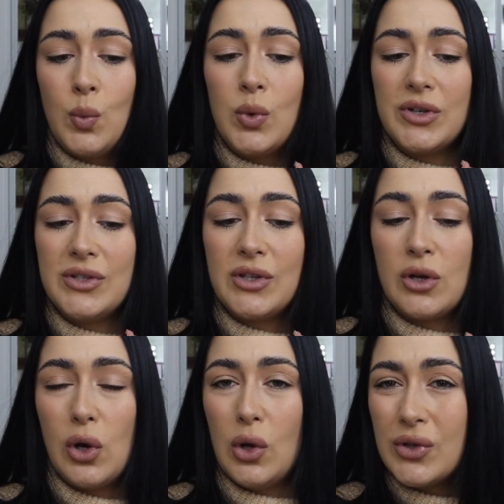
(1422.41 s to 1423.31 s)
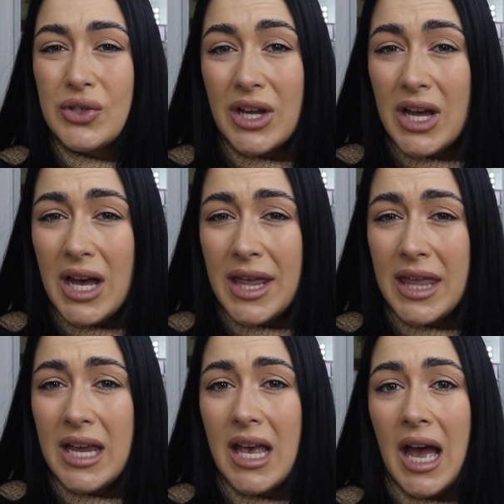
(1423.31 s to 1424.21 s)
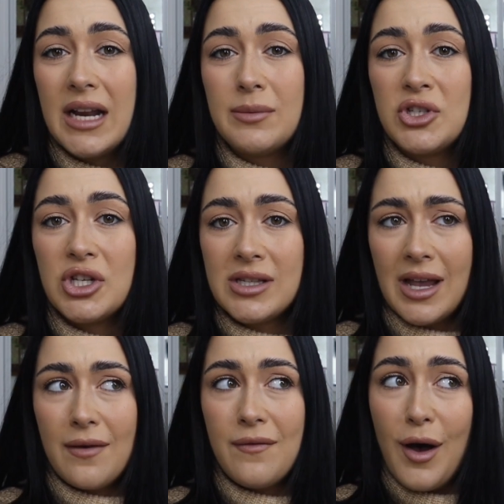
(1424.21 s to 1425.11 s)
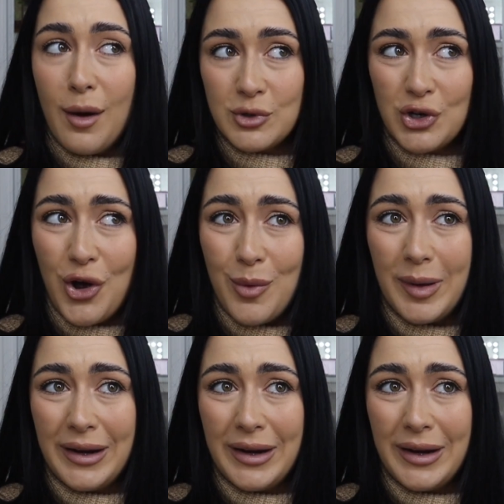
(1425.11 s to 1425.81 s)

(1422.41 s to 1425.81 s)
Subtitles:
was Gloucester, I think, and it was just like a farm shop.